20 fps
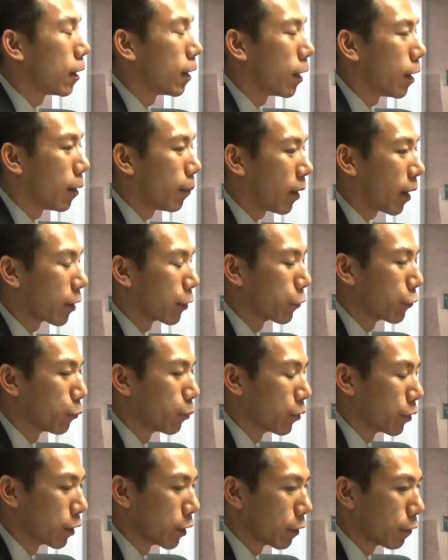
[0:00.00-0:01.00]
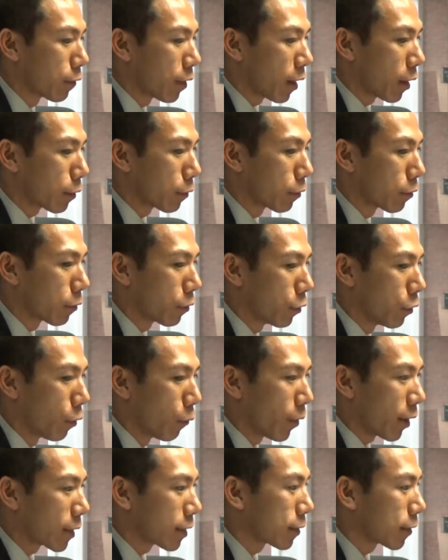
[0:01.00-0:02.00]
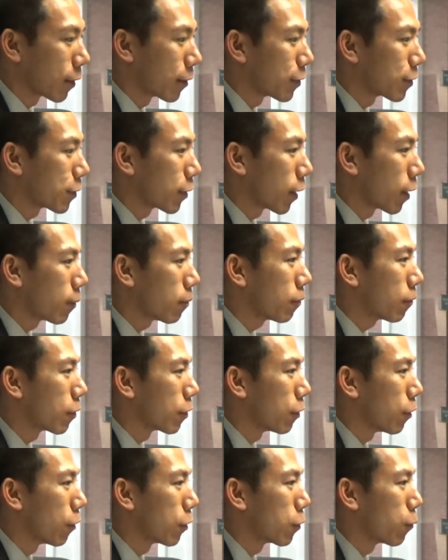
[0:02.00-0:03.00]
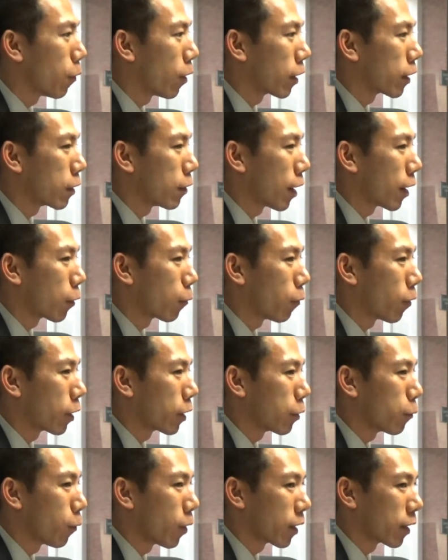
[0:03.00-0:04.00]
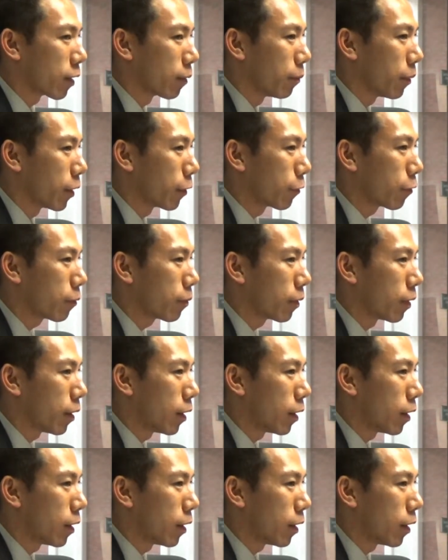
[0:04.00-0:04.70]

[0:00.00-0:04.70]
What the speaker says: I do believe that you don't want to stay the same. You want to get better.